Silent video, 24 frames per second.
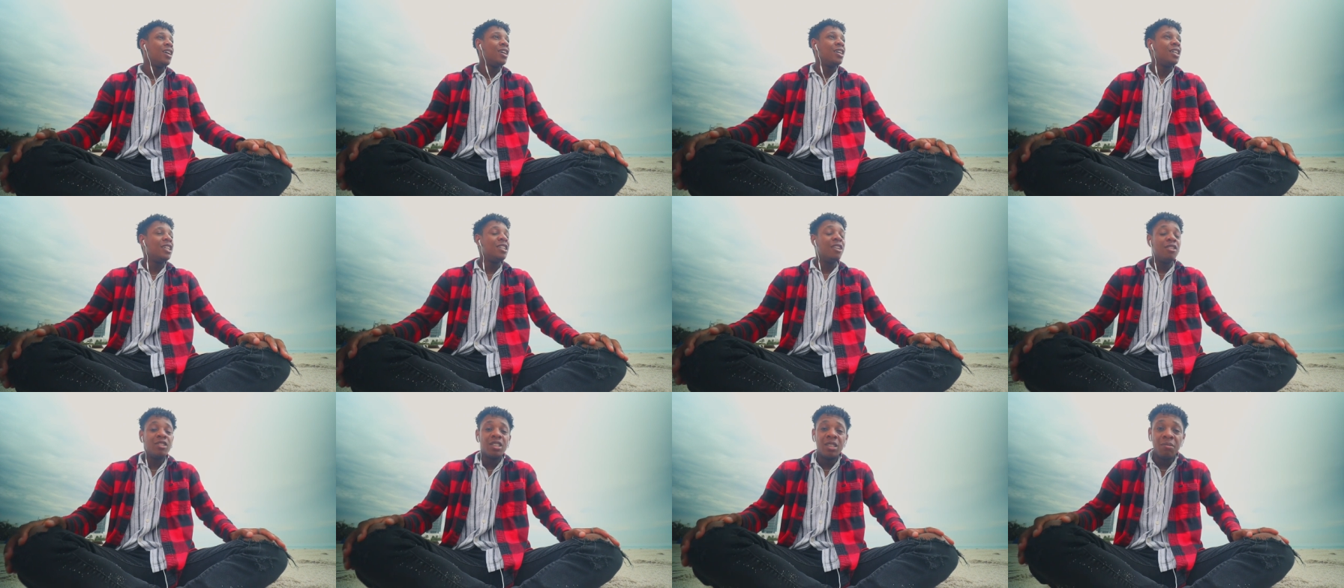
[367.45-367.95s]

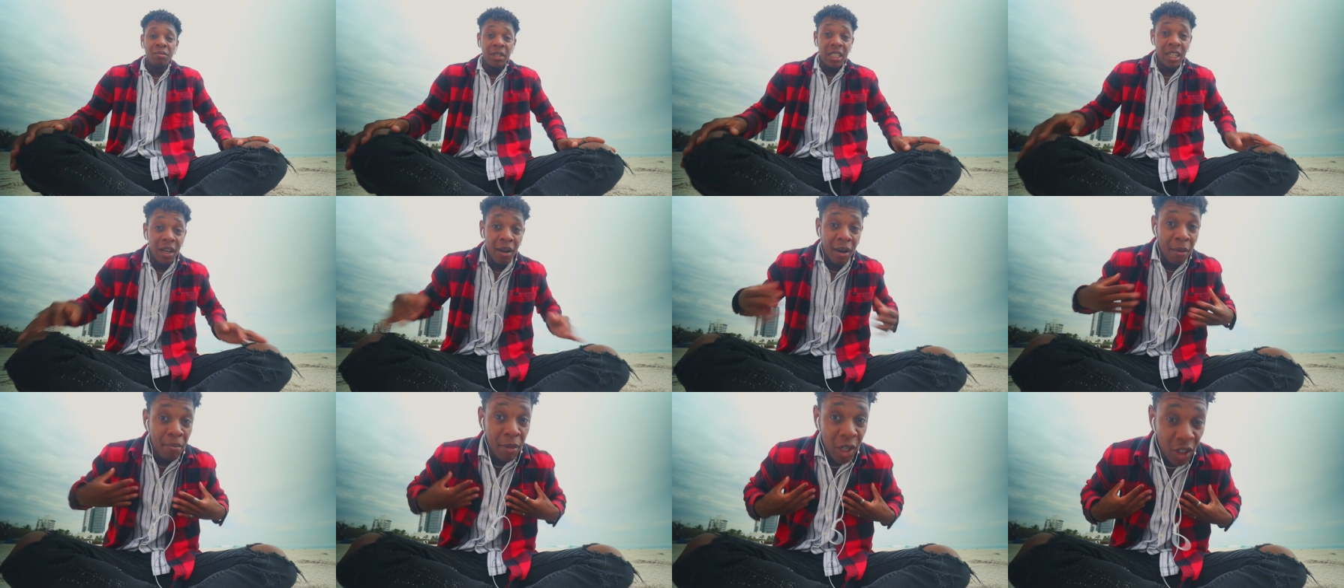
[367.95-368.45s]
You know, to me,
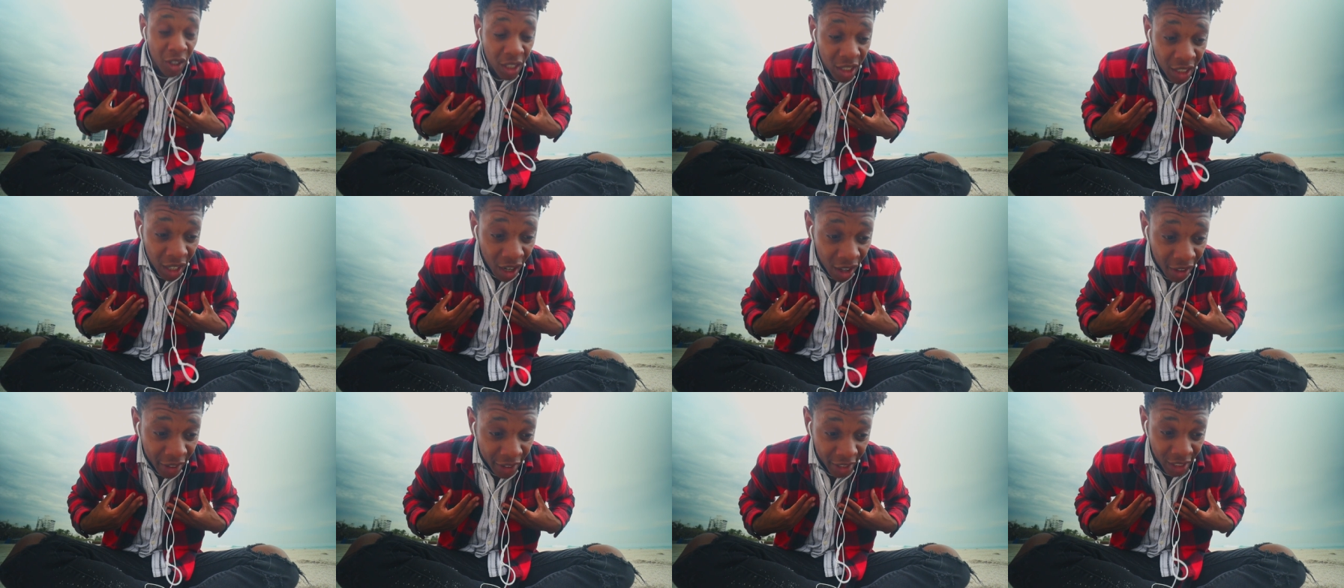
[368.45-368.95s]
a million
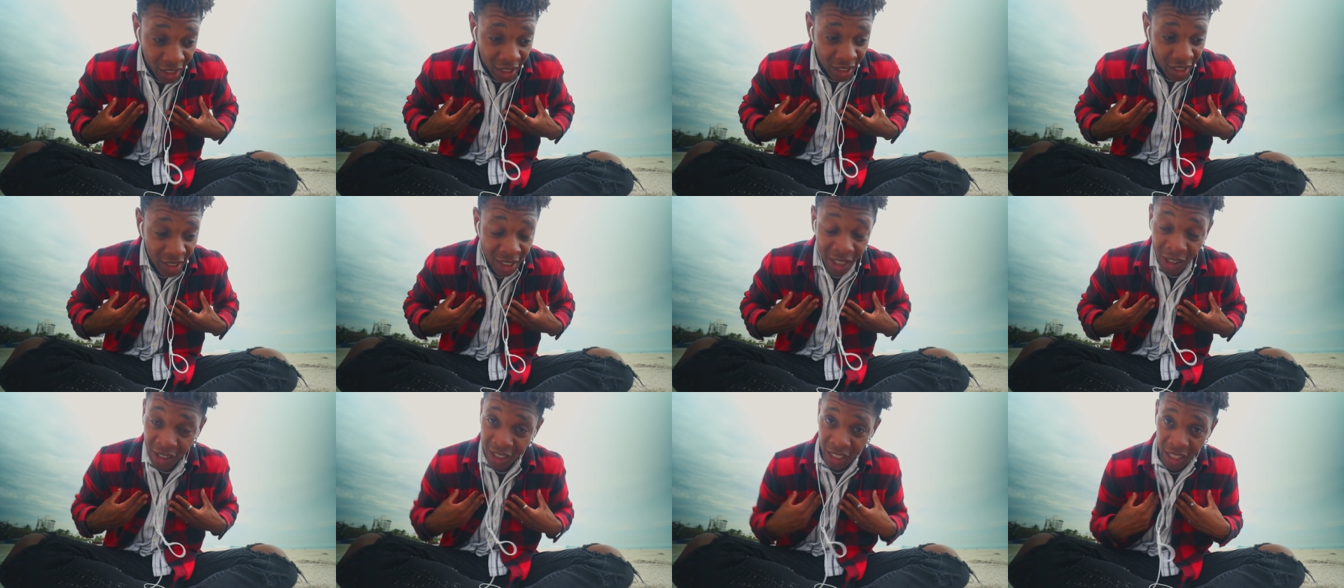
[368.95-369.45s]
dollars
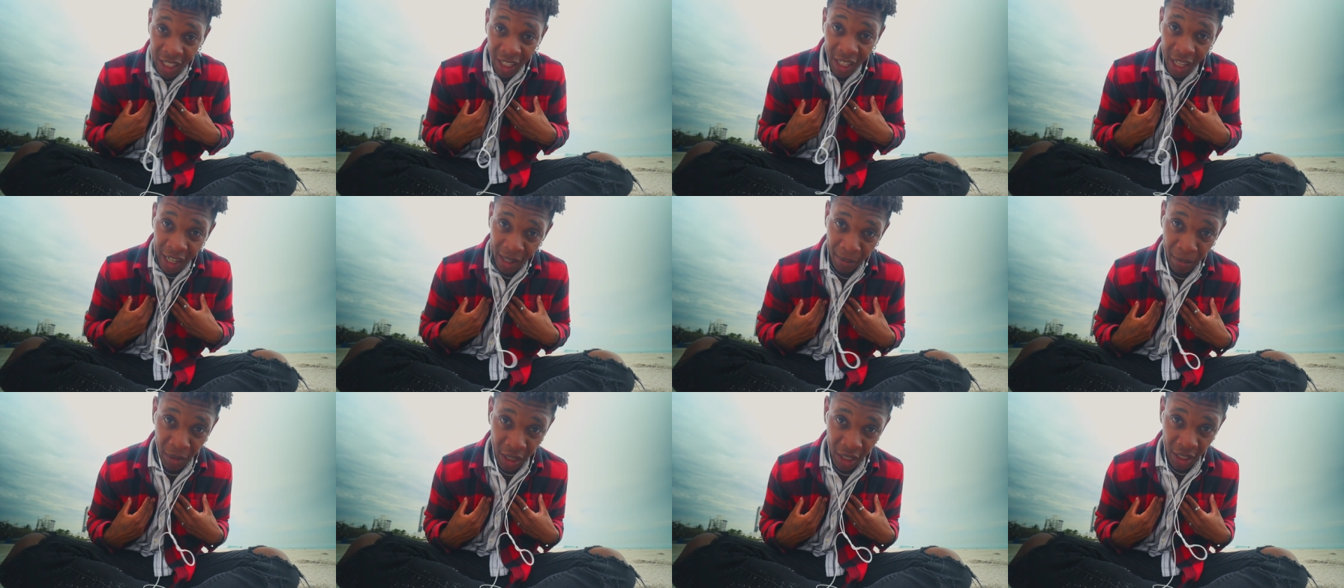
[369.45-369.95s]
sounds like a
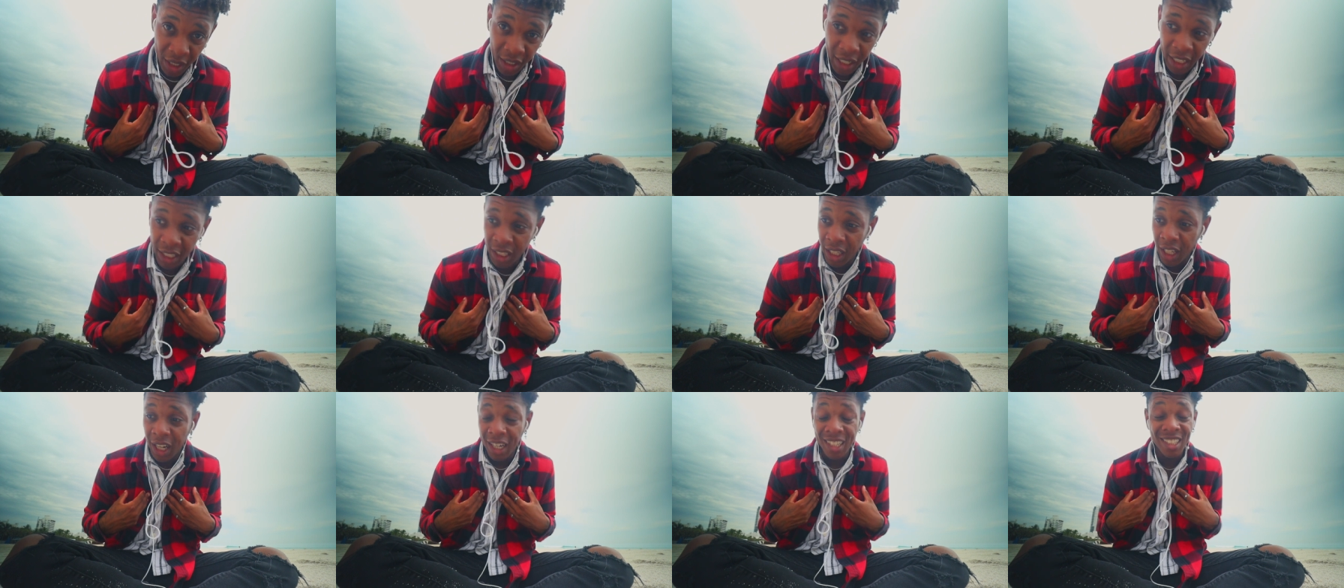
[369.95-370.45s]
lot of money.
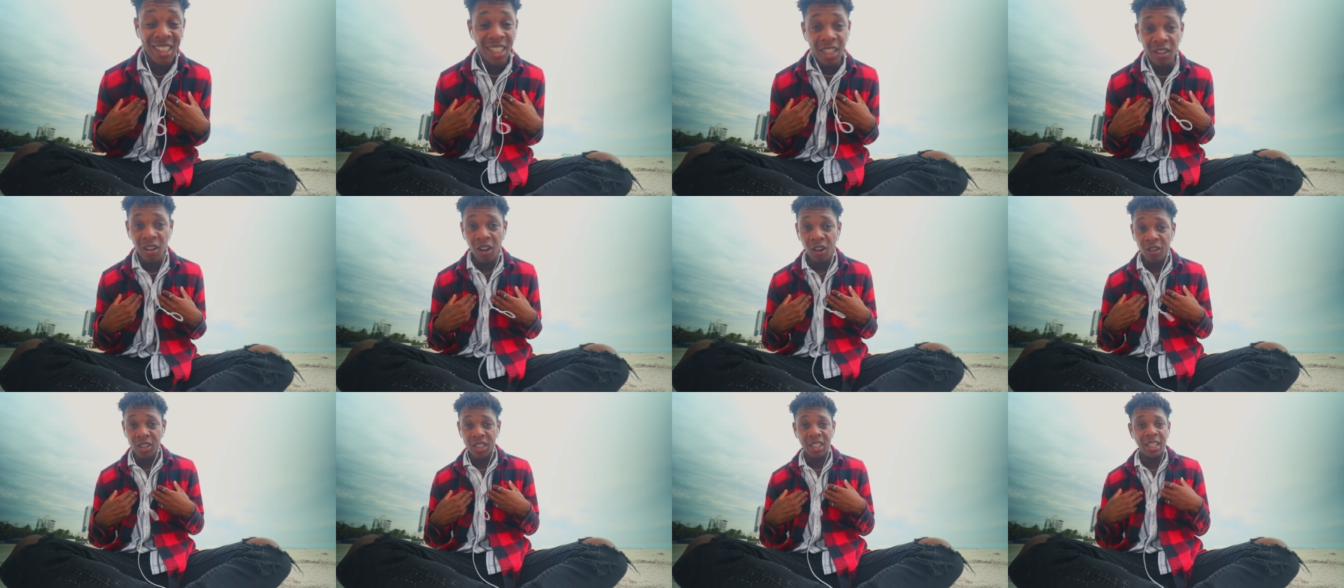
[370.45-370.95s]
That's a lot of
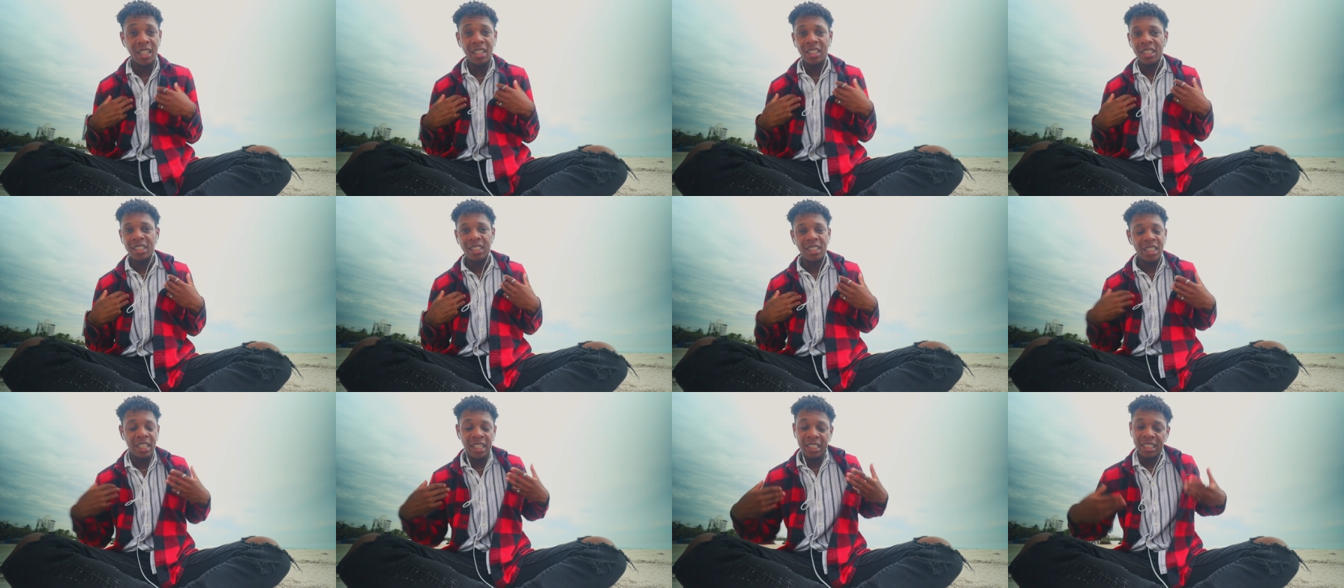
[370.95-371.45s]
zeros that
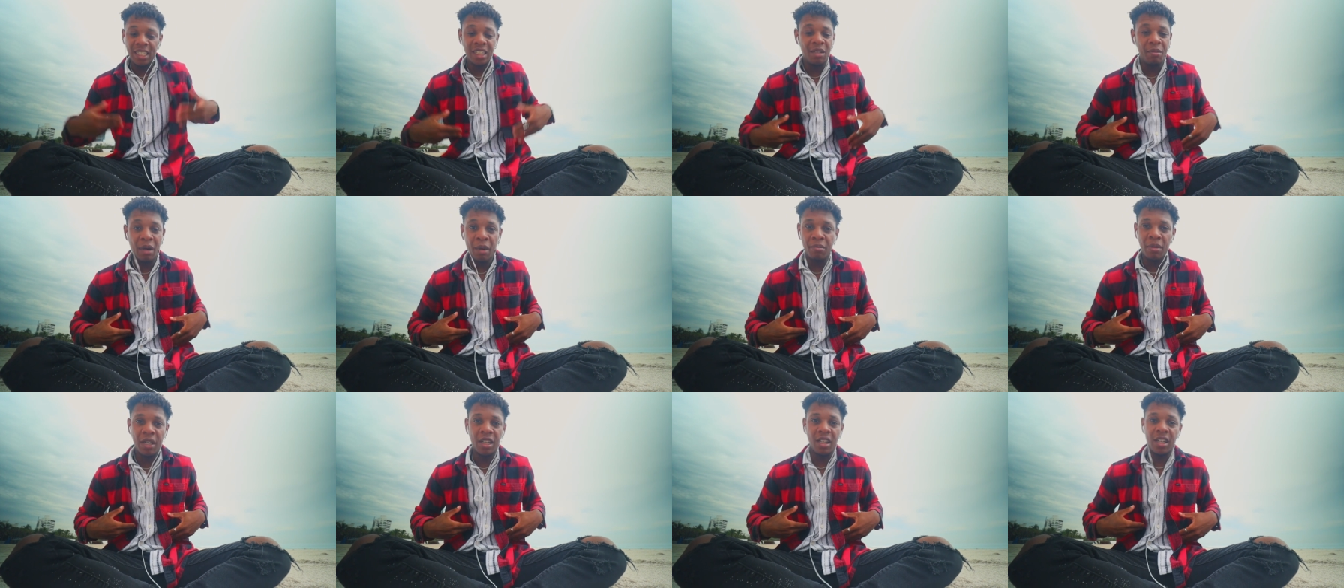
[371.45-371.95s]
just isn't in
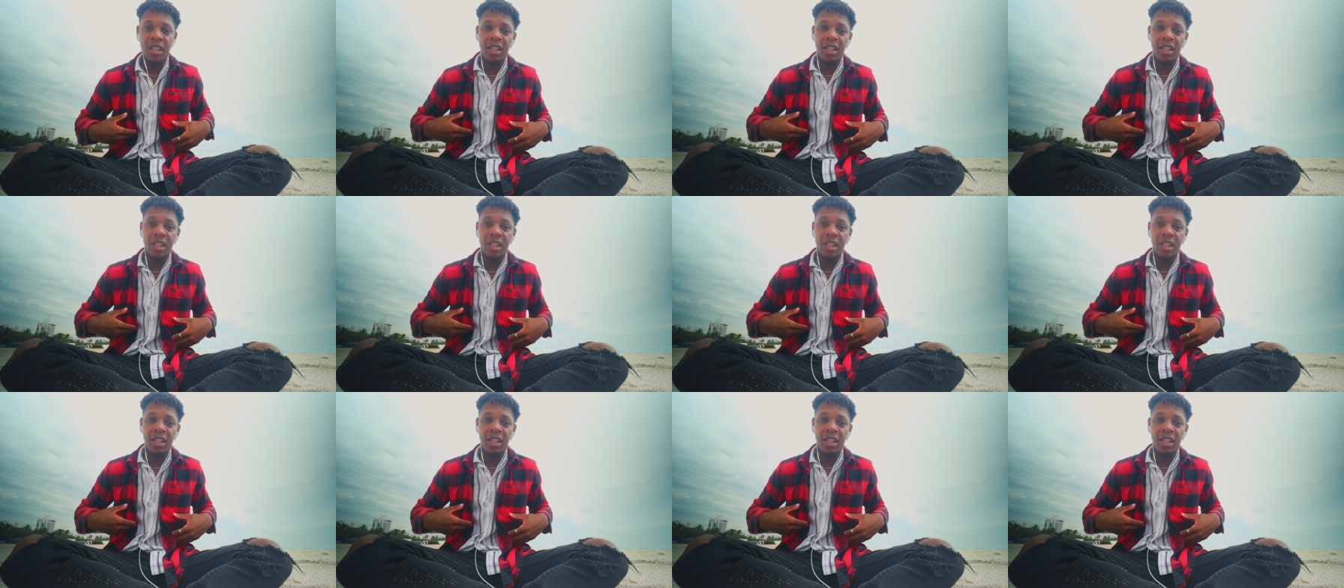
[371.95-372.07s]
my bank